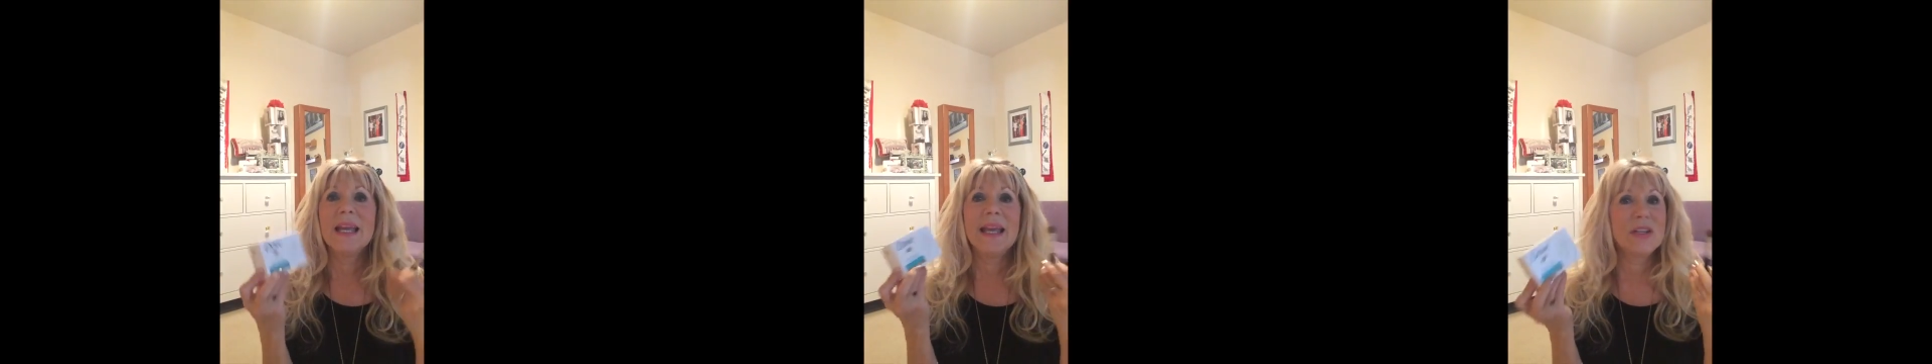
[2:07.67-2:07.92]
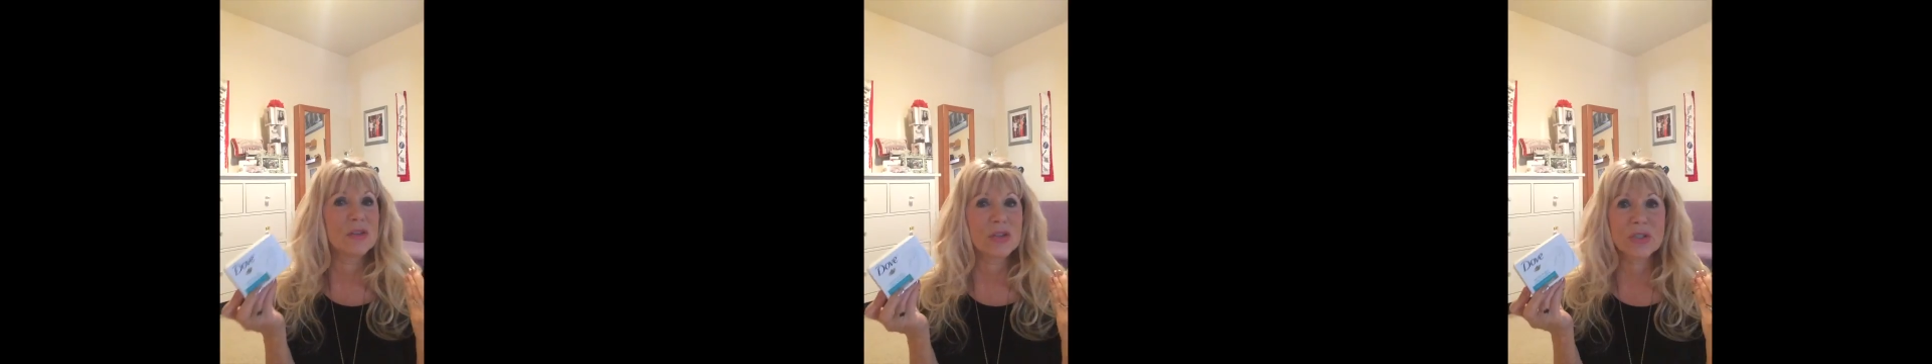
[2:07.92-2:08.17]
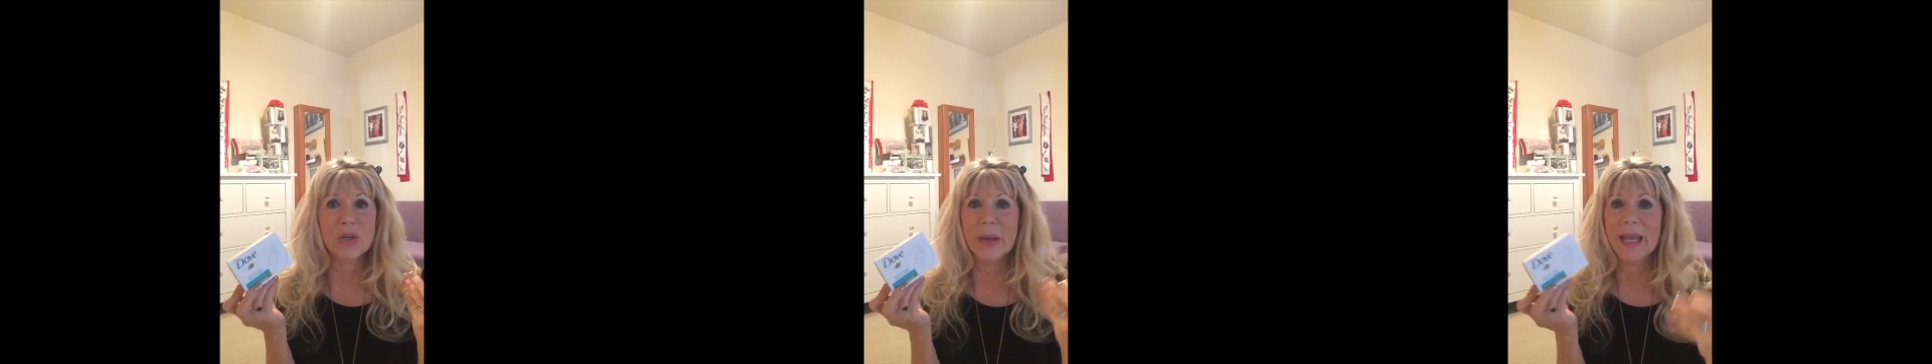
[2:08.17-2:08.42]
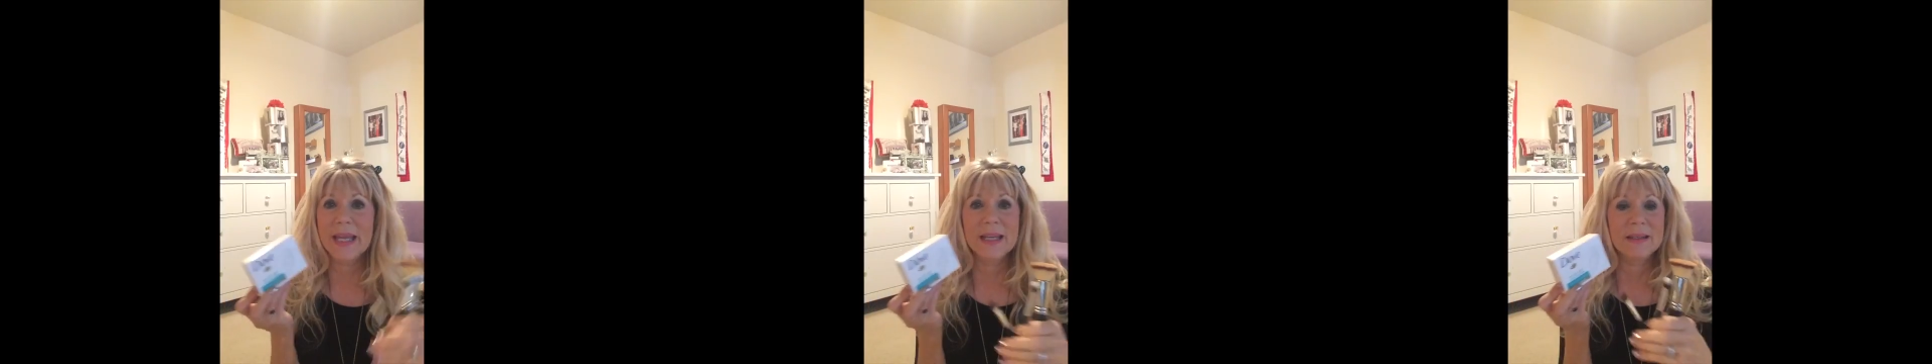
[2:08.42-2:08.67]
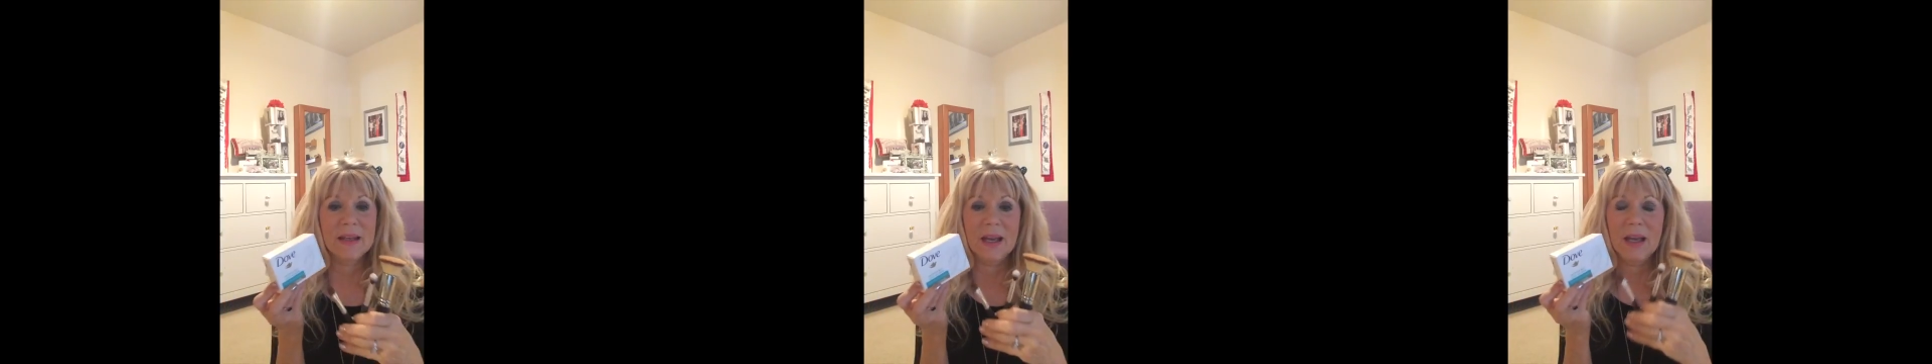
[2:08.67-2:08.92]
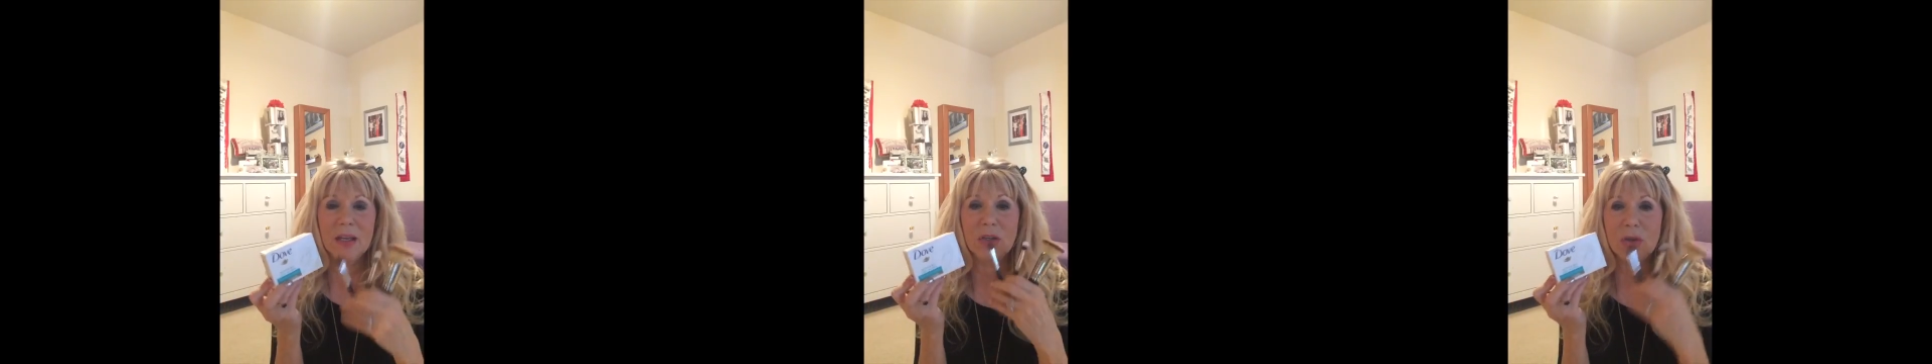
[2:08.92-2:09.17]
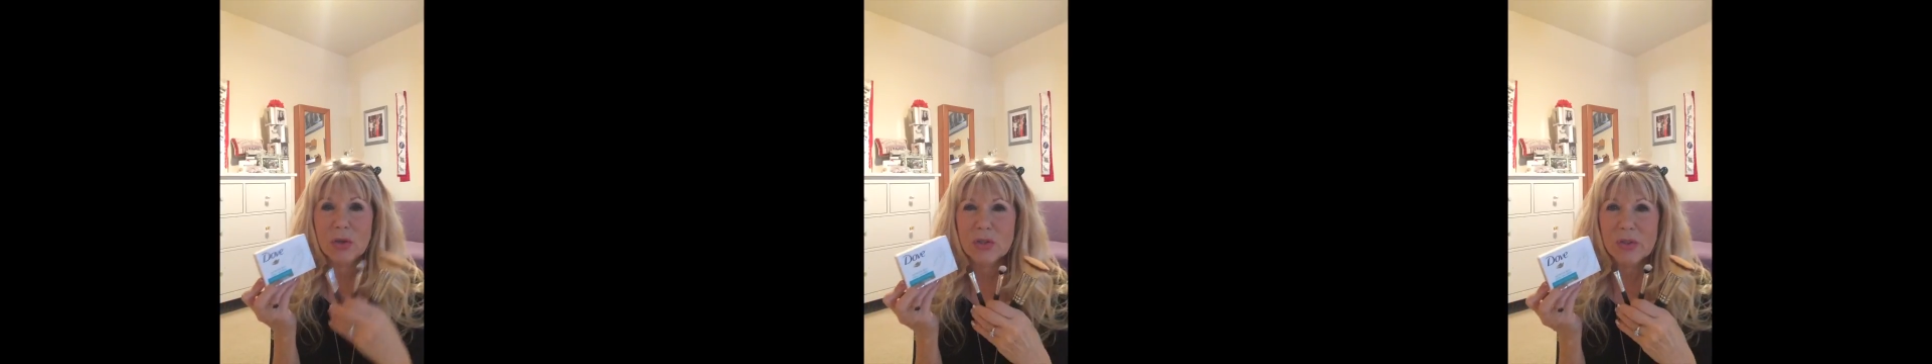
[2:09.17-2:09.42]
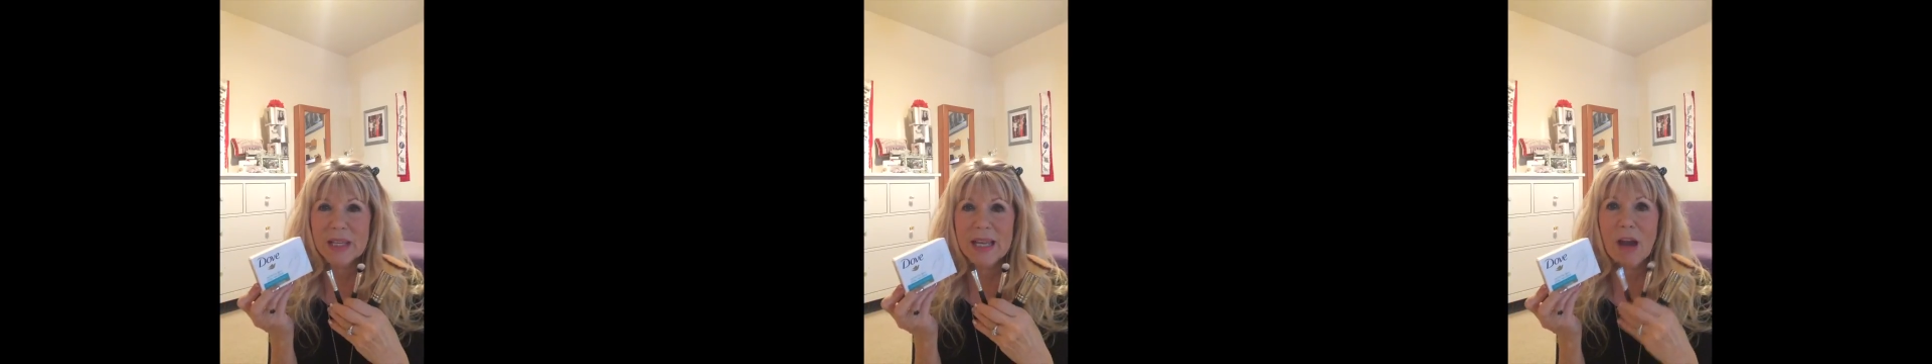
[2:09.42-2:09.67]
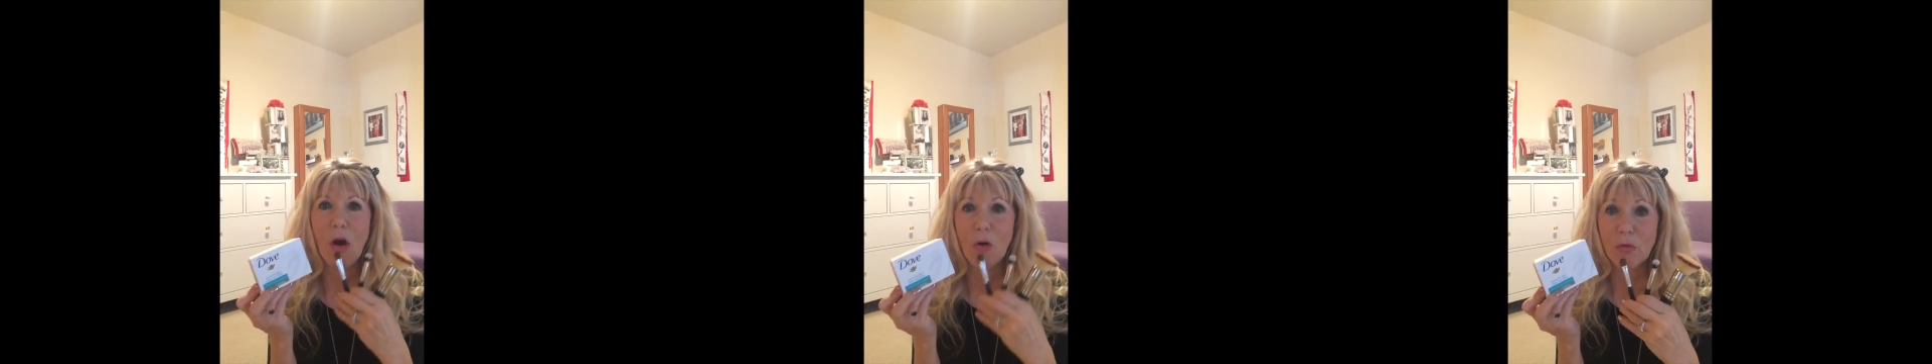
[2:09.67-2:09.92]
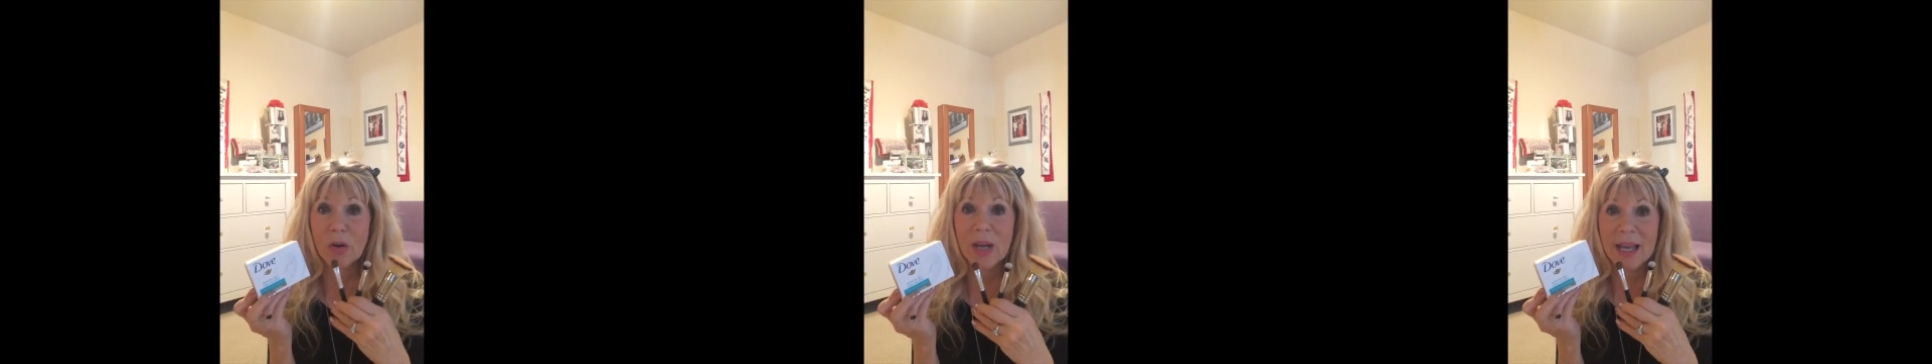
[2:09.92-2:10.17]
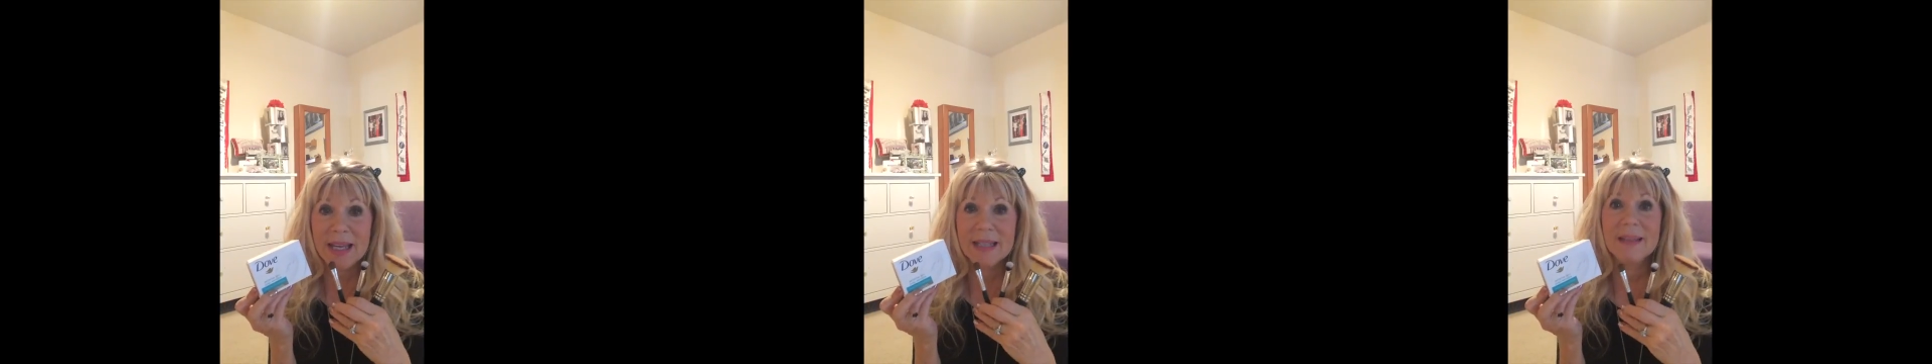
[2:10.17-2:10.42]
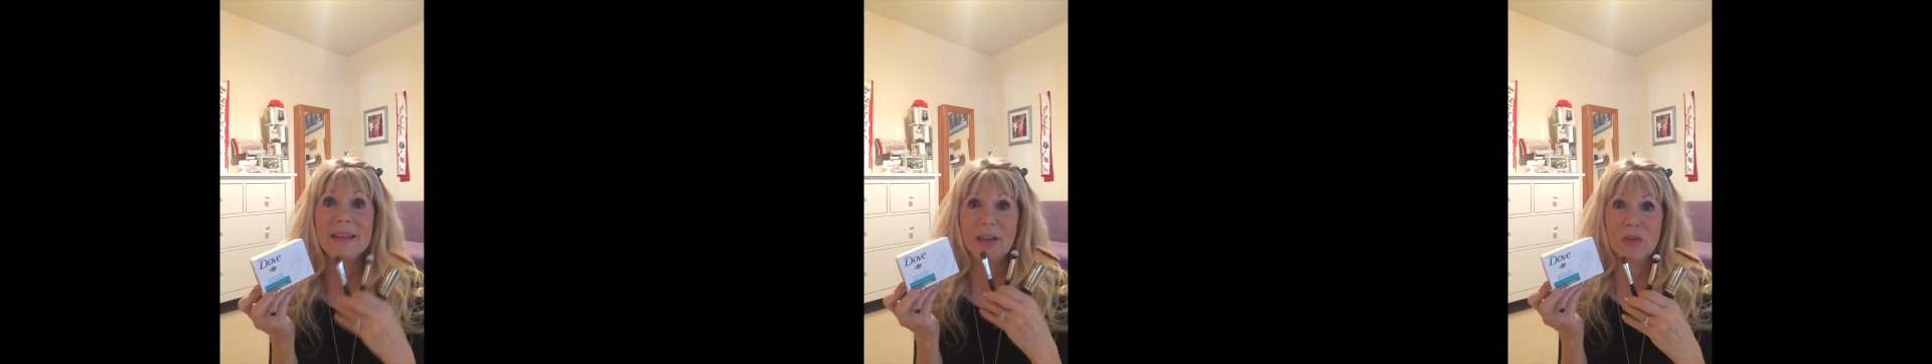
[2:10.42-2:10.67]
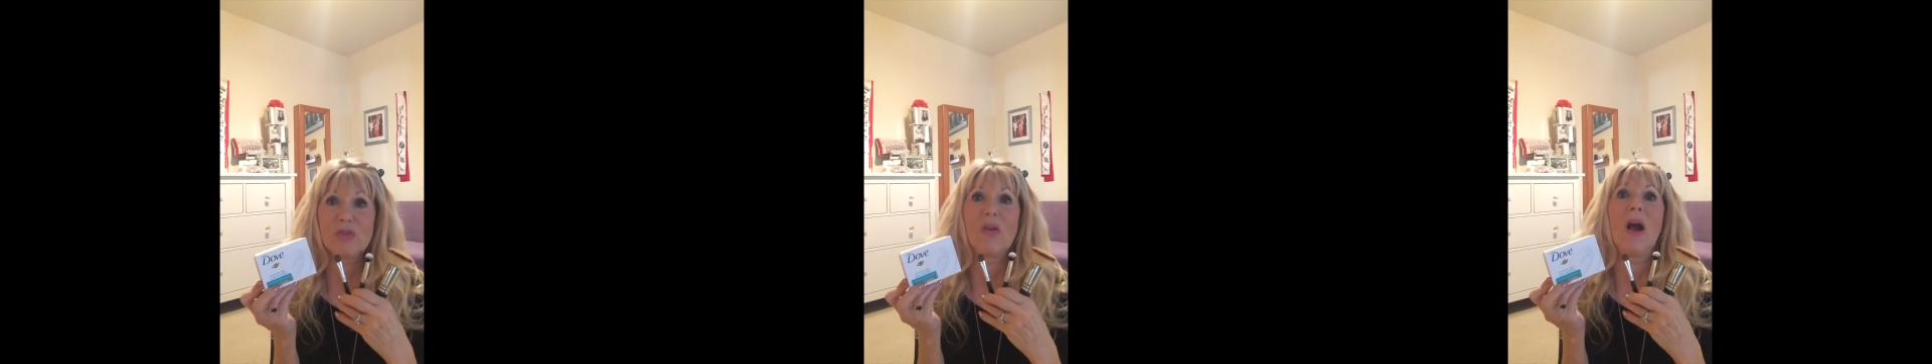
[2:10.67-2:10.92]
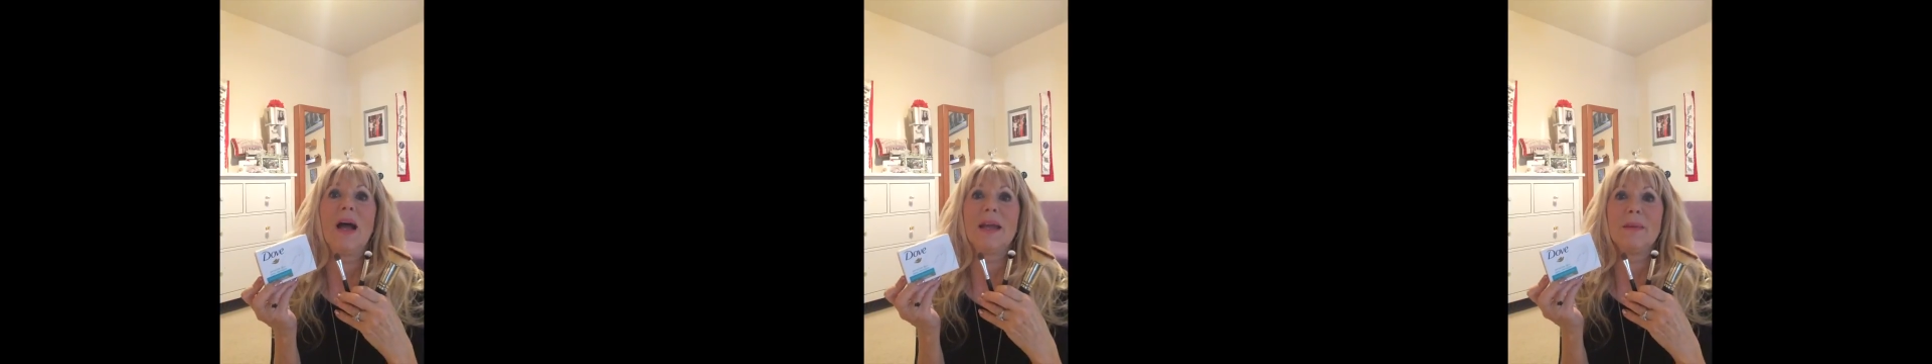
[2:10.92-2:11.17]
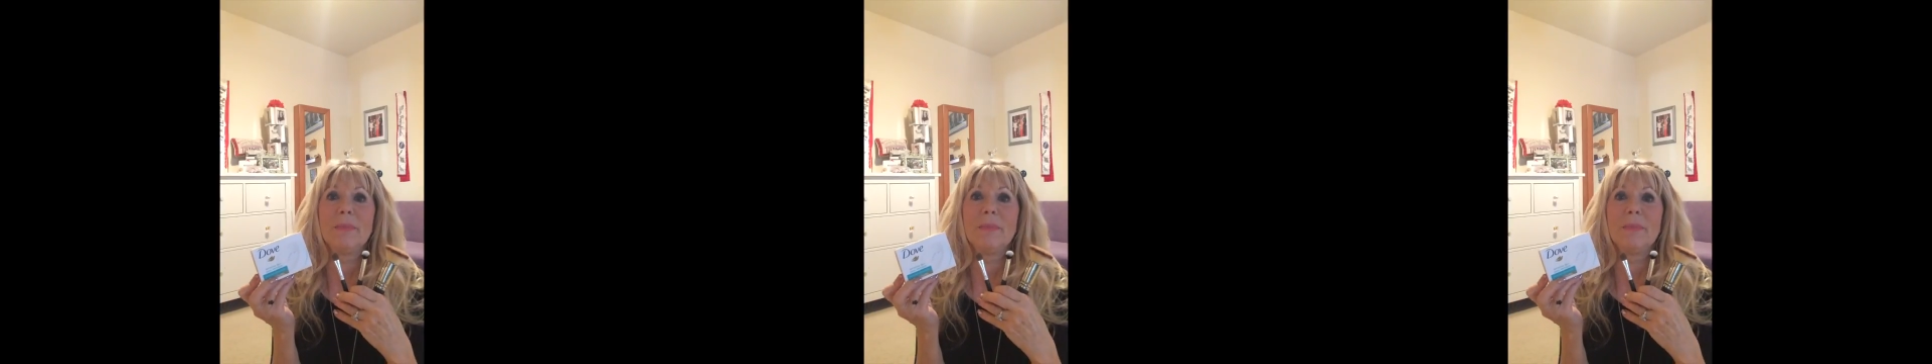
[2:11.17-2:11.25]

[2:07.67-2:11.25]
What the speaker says: And you'll just go ahead and usually overnight, they're dry.